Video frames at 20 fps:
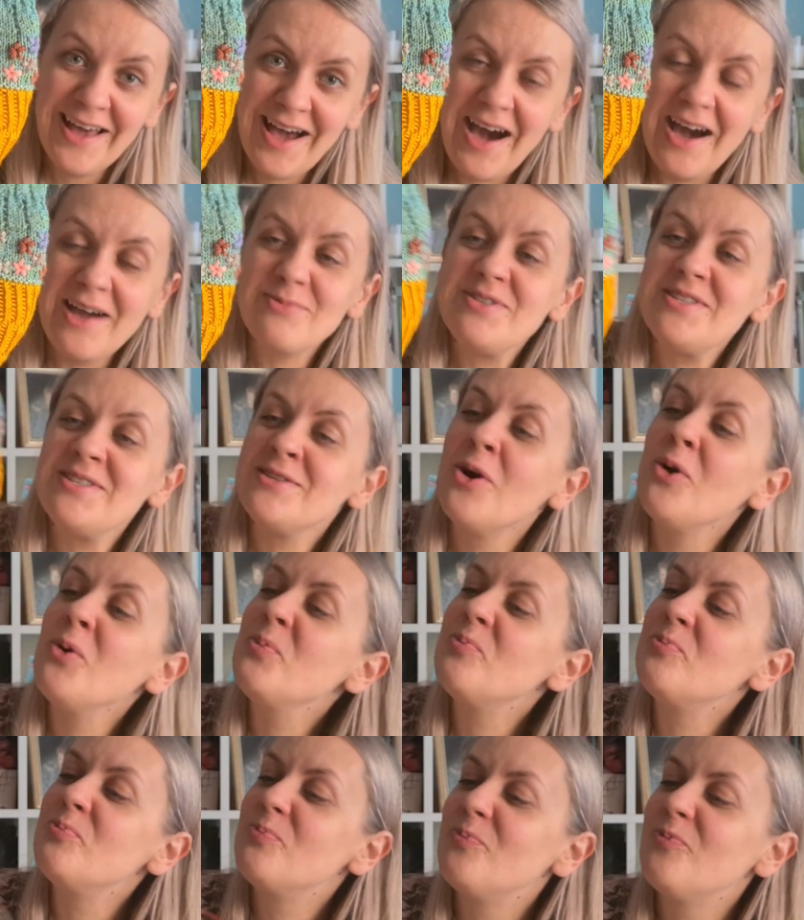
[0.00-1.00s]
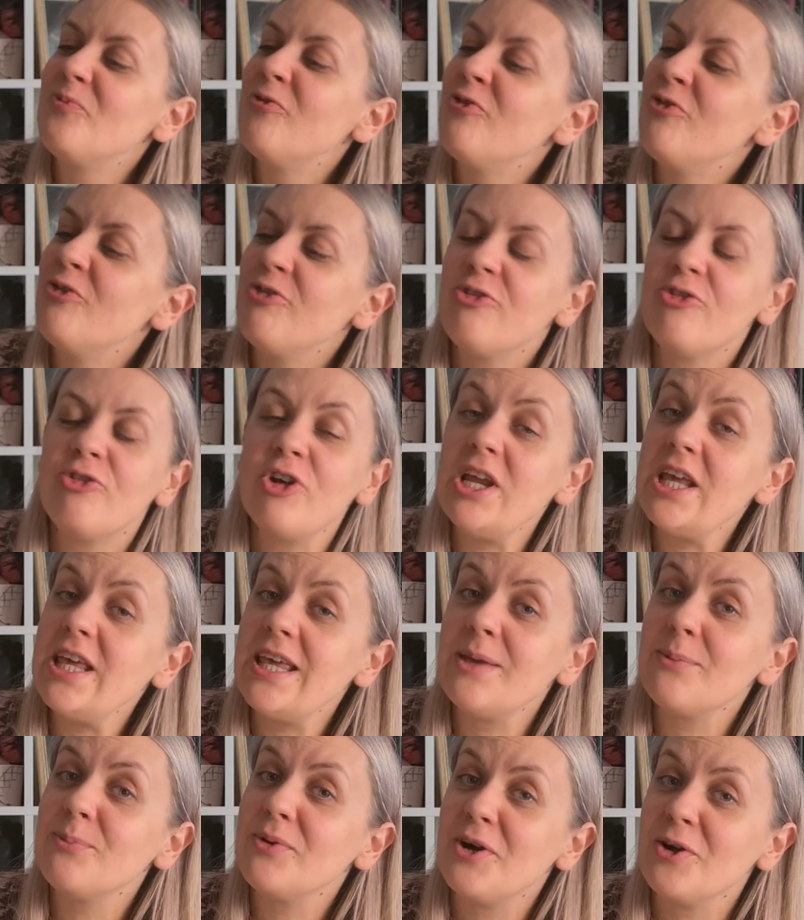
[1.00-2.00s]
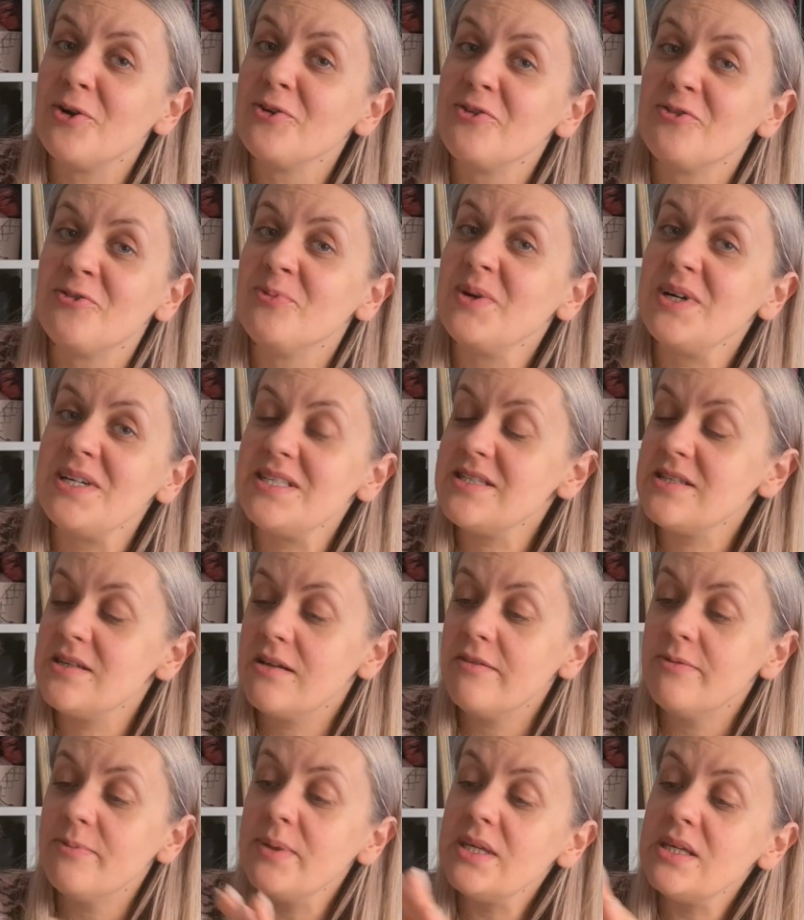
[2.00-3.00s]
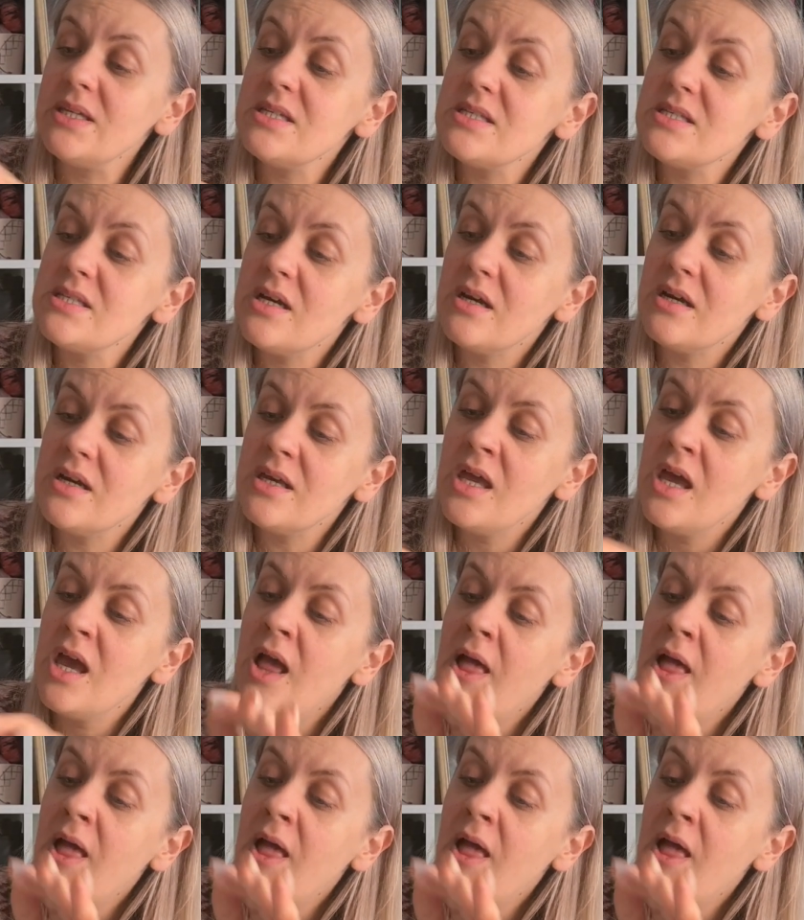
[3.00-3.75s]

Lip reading: I'm so freaking proud of myself because I